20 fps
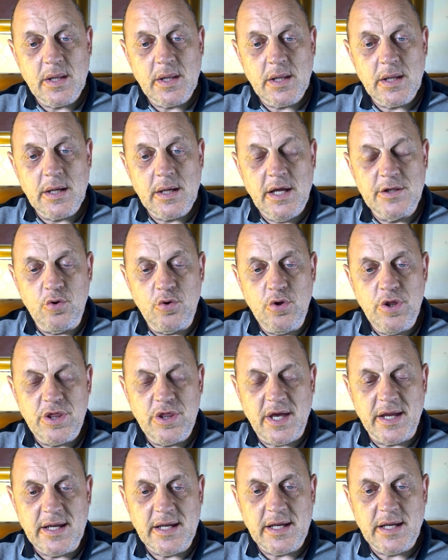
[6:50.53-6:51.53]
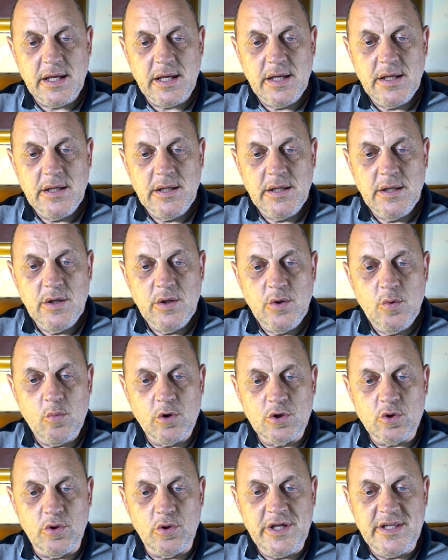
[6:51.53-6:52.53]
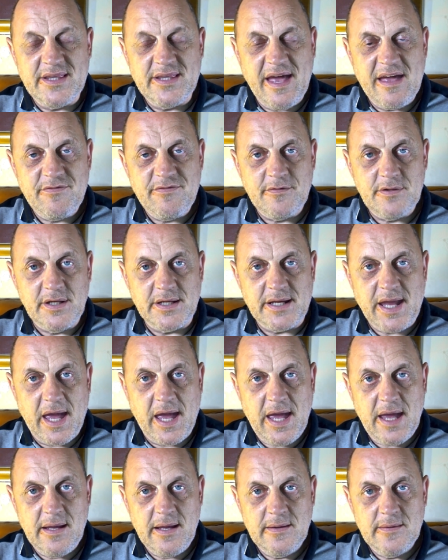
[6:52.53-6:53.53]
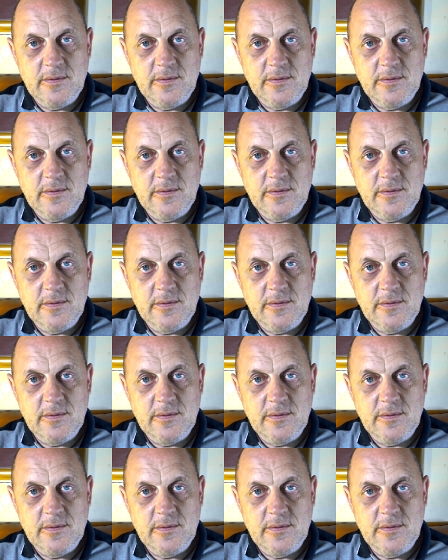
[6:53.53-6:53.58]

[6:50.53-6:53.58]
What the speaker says: I do think we're going to definitely get